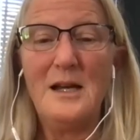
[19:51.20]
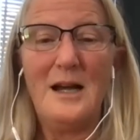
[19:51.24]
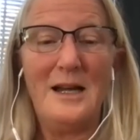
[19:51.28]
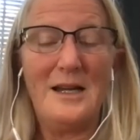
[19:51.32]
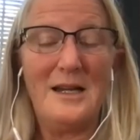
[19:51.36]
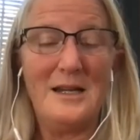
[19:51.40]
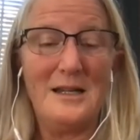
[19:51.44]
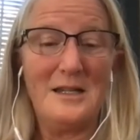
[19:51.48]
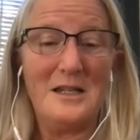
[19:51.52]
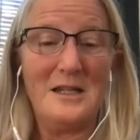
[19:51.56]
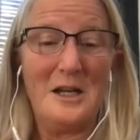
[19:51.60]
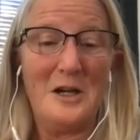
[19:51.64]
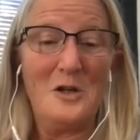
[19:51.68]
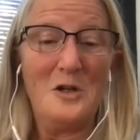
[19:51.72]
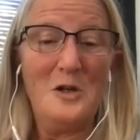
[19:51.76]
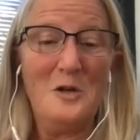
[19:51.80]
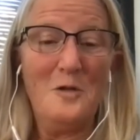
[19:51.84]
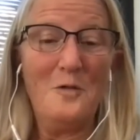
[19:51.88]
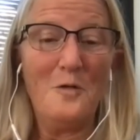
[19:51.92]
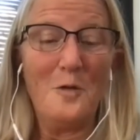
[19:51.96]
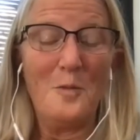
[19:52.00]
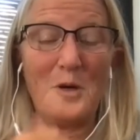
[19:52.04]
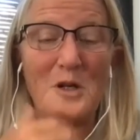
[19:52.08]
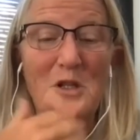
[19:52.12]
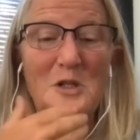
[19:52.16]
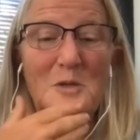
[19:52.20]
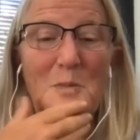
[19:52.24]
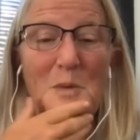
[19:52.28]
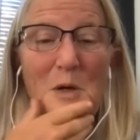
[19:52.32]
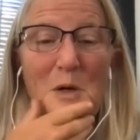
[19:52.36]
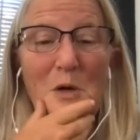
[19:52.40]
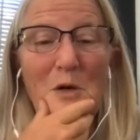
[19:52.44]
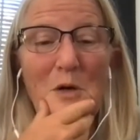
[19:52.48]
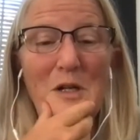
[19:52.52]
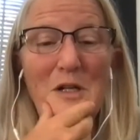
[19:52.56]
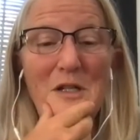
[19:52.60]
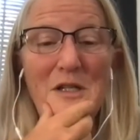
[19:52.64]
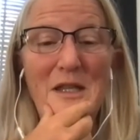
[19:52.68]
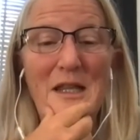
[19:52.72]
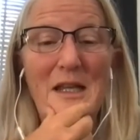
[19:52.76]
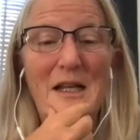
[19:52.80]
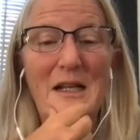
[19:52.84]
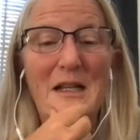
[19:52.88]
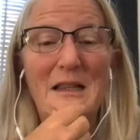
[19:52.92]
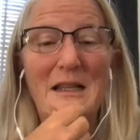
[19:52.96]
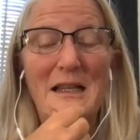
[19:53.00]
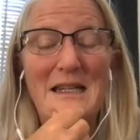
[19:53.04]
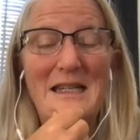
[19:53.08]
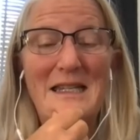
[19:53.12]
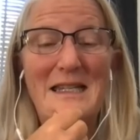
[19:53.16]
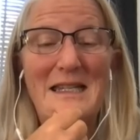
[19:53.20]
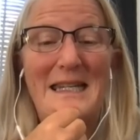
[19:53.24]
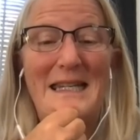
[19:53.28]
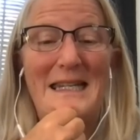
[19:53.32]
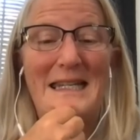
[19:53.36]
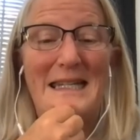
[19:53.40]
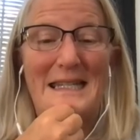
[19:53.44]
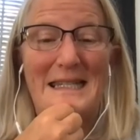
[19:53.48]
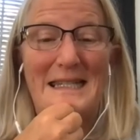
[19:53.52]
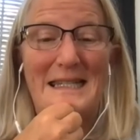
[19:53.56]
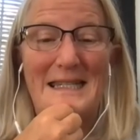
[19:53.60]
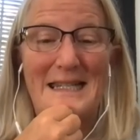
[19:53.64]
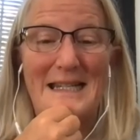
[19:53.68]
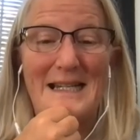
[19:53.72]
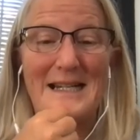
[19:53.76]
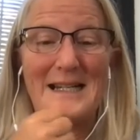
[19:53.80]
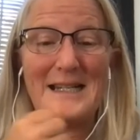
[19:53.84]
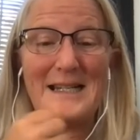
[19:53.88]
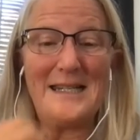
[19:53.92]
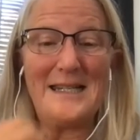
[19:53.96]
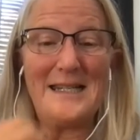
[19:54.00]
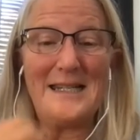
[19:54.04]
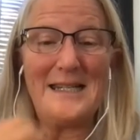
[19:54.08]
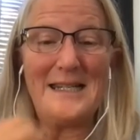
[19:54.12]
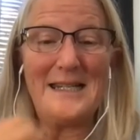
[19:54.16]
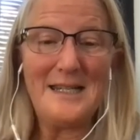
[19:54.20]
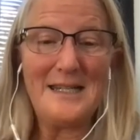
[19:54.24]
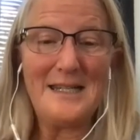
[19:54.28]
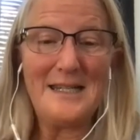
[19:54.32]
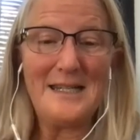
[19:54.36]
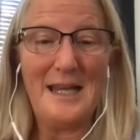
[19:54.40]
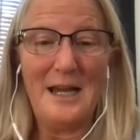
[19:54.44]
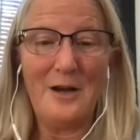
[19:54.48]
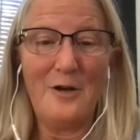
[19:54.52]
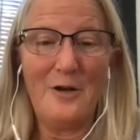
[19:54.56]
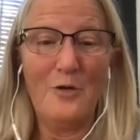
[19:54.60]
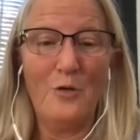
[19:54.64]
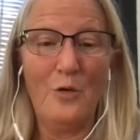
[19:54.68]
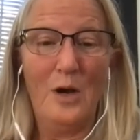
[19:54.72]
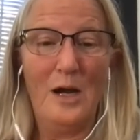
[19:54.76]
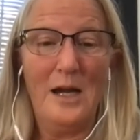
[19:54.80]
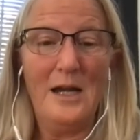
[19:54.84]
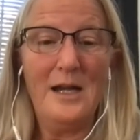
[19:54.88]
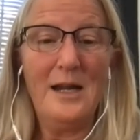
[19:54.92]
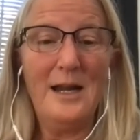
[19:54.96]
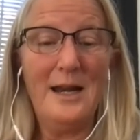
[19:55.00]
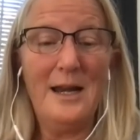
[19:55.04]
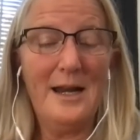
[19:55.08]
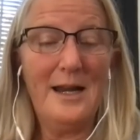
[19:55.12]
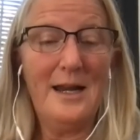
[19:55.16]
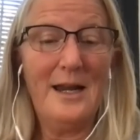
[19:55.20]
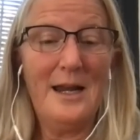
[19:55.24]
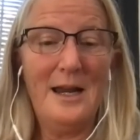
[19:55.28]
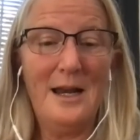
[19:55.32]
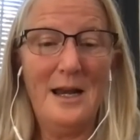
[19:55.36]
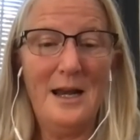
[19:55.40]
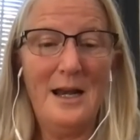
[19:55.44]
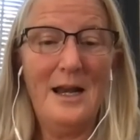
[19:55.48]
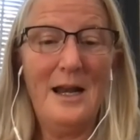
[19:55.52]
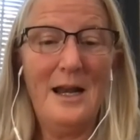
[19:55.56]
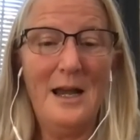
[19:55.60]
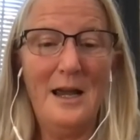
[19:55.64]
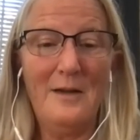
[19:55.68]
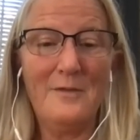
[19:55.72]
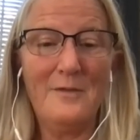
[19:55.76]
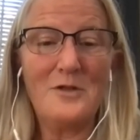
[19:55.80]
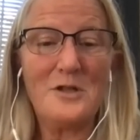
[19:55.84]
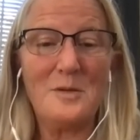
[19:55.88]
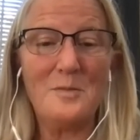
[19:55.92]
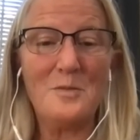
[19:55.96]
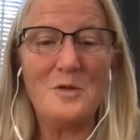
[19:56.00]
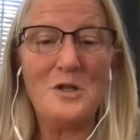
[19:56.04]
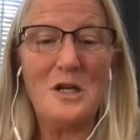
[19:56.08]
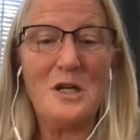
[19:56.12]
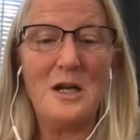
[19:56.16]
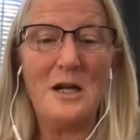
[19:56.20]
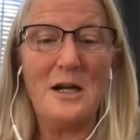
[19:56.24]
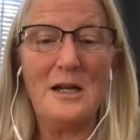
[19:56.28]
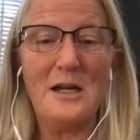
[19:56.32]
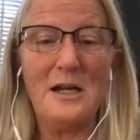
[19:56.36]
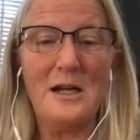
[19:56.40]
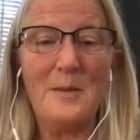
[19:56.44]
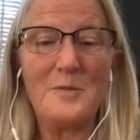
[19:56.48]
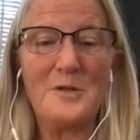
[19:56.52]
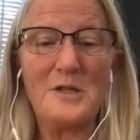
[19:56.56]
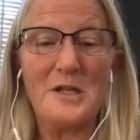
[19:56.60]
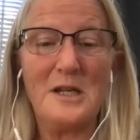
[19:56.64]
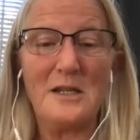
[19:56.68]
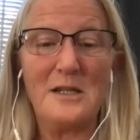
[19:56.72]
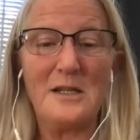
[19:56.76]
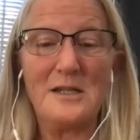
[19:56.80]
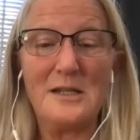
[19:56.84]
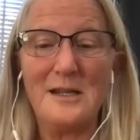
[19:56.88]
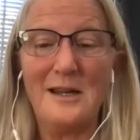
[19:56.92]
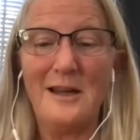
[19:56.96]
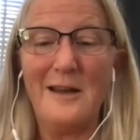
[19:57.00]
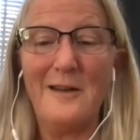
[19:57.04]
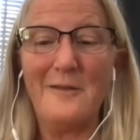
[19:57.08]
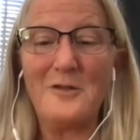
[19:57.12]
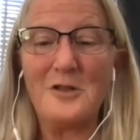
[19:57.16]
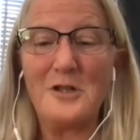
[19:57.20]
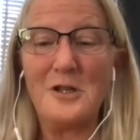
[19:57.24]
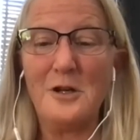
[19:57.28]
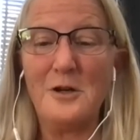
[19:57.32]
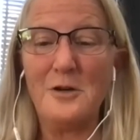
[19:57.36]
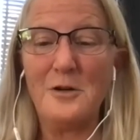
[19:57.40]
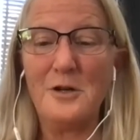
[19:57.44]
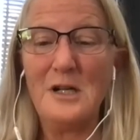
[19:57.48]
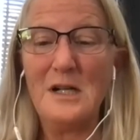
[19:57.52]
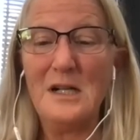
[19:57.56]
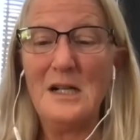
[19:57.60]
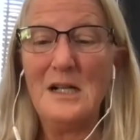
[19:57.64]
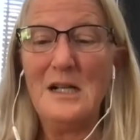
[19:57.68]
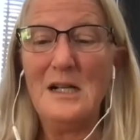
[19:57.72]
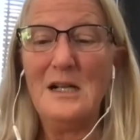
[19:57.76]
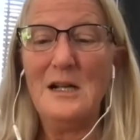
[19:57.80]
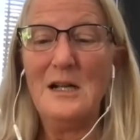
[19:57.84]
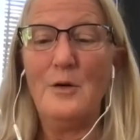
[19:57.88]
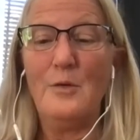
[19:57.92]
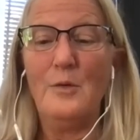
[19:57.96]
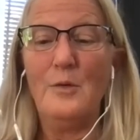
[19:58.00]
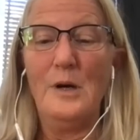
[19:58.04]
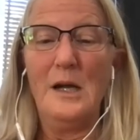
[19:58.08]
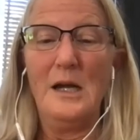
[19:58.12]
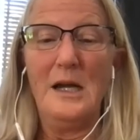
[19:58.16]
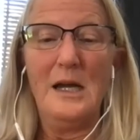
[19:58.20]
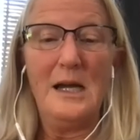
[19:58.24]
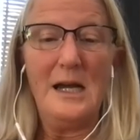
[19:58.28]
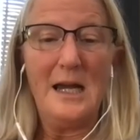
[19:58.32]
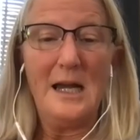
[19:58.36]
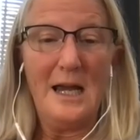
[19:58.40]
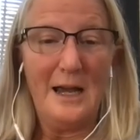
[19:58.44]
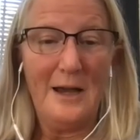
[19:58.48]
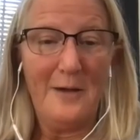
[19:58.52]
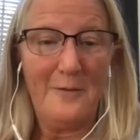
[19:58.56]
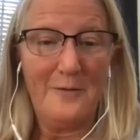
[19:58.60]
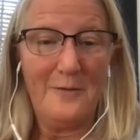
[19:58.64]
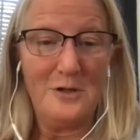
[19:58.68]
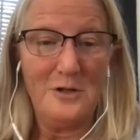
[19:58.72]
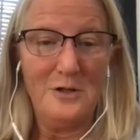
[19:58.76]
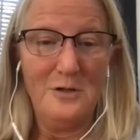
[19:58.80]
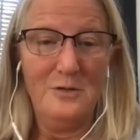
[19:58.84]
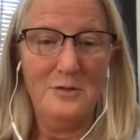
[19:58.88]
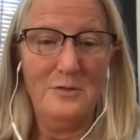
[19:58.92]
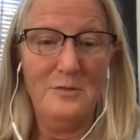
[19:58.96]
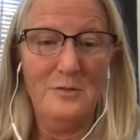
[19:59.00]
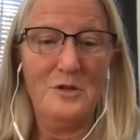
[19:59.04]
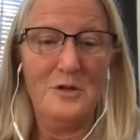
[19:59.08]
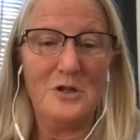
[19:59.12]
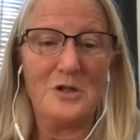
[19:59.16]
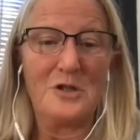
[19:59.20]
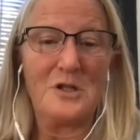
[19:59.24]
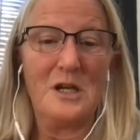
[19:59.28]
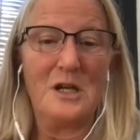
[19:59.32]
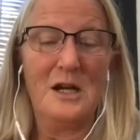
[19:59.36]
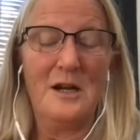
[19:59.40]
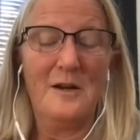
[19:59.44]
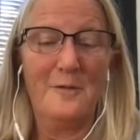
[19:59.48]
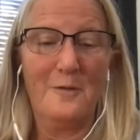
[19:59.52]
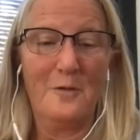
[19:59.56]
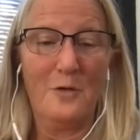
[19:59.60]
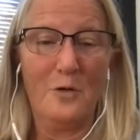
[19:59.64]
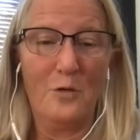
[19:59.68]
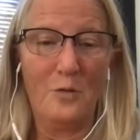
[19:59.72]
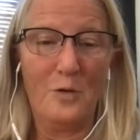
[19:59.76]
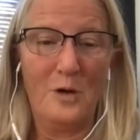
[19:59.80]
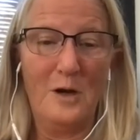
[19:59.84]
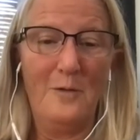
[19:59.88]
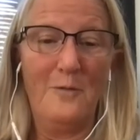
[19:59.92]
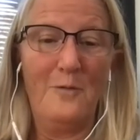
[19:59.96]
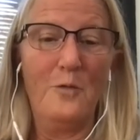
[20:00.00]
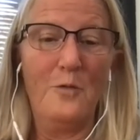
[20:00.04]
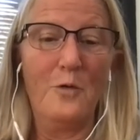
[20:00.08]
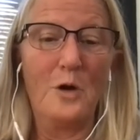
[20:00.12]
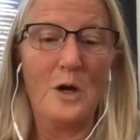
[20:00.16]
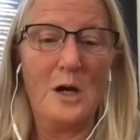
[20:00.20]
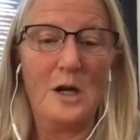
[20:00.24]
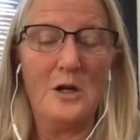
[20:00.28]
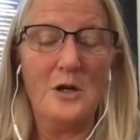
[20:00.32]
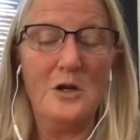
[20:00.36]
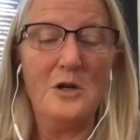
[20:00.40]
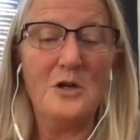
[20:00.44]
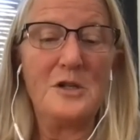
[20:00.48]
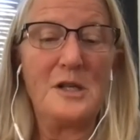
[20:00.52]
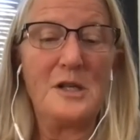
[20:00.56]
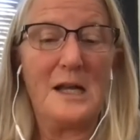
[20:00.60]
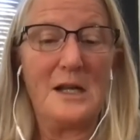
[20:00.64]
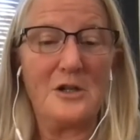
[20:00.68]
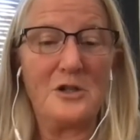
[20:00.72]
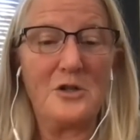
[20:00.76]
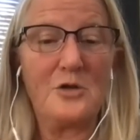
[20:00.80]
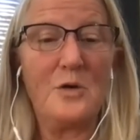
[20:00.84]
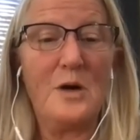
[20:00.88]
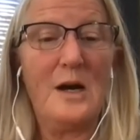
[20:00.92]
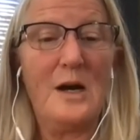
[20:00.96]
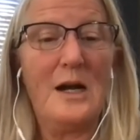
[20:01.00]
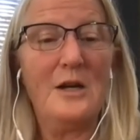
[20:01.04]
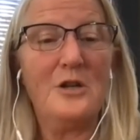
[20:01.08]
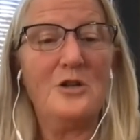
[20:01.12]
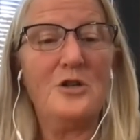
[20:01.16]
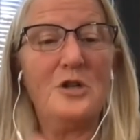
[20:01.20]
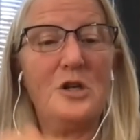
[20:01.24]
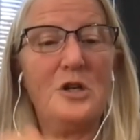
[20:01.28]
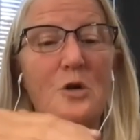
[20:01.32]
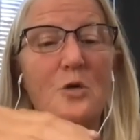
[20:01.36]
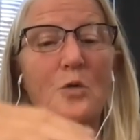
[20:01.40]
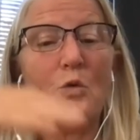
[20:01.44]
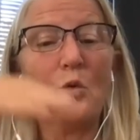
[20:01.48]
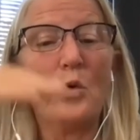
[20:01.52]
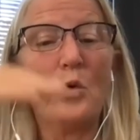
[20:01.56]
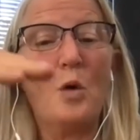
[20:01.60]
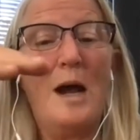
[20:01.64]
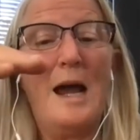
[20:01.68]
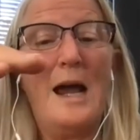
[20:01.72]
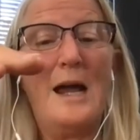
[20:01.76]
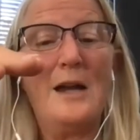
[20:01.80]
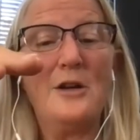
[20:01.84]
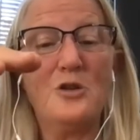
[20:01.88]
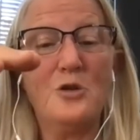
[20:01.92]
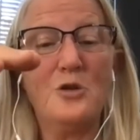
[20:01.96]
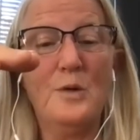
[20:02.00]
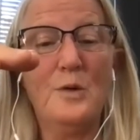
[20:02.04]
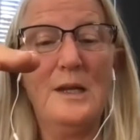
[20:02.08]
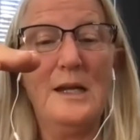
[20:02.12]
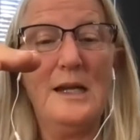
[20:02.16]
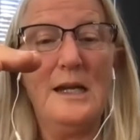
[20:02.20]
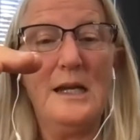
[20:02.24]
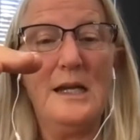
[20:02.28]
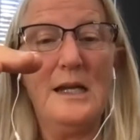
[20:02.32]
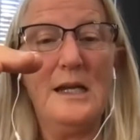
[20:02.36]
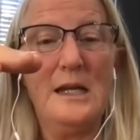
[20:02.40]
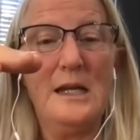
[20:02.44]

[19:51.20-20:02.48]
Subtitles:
I can tell you from experience that glycine does not taste that great, and it can have some GI upset stuff. So we have to just kind of, if we're going to use that strategy, gradually